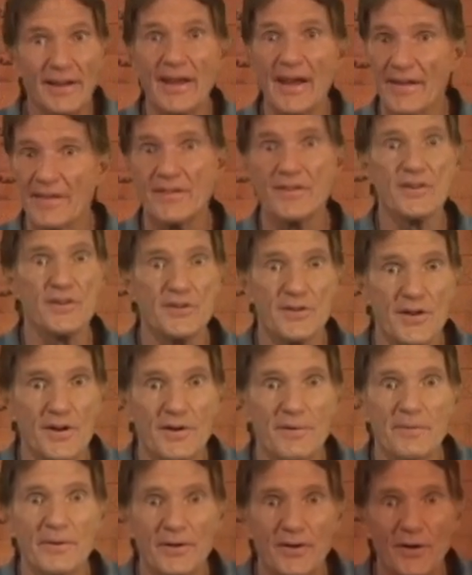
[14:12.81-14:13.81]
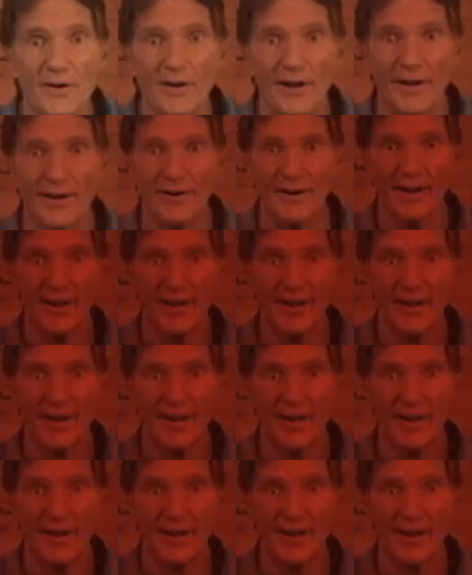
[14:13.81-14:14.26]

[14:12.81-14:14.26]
Yeah, this is going to be good.